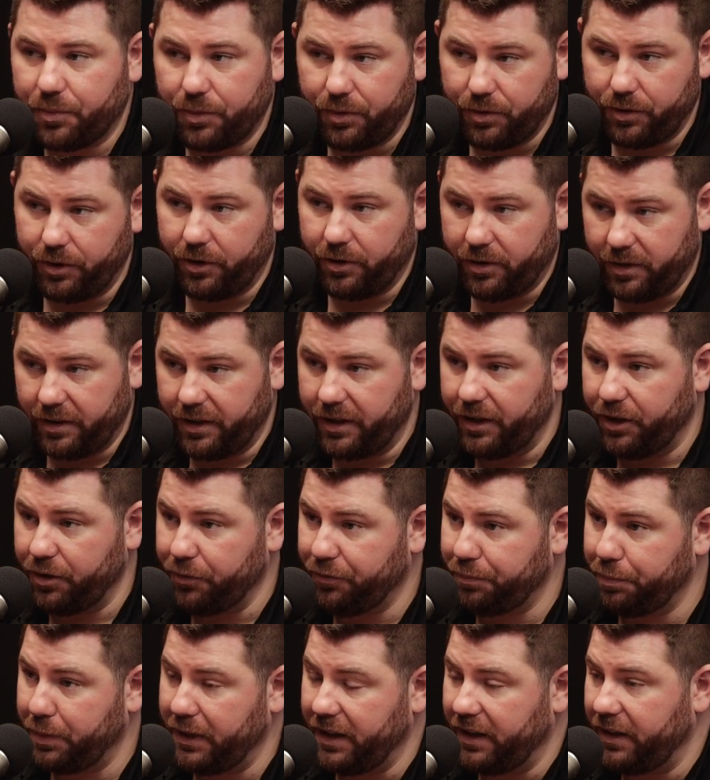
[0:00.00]
and you're going to get your
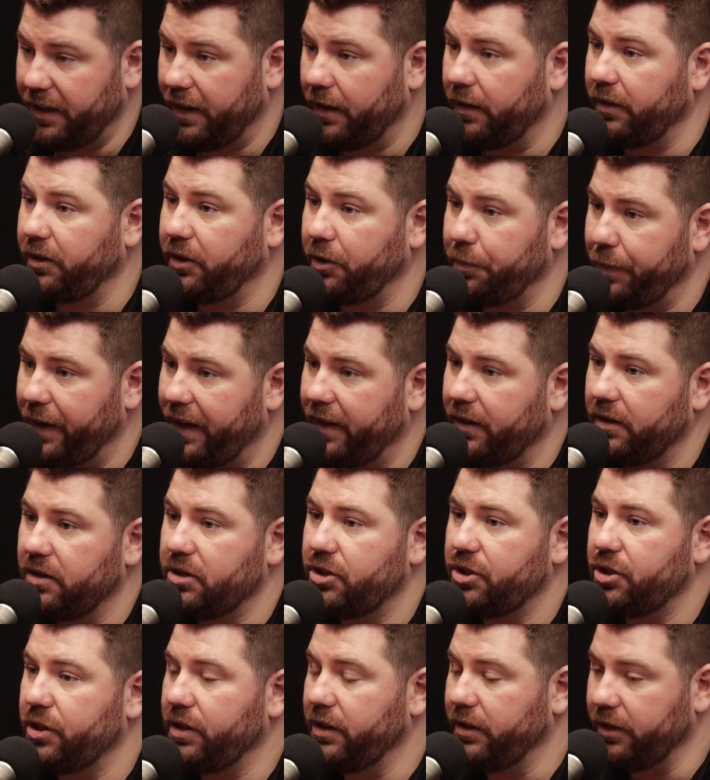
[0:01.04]
P&L and your balance
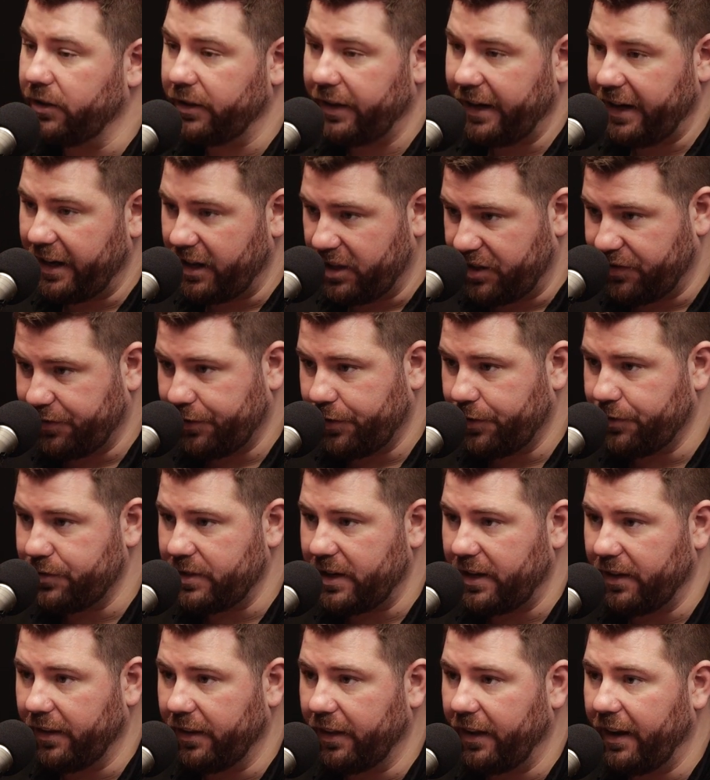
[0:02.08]
sheet and your cash flows
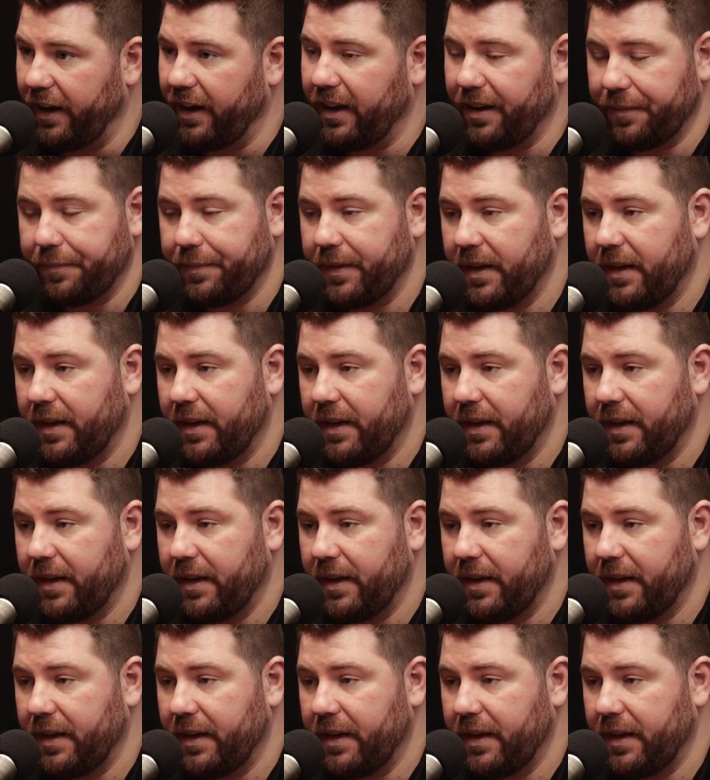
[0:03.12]
out of that.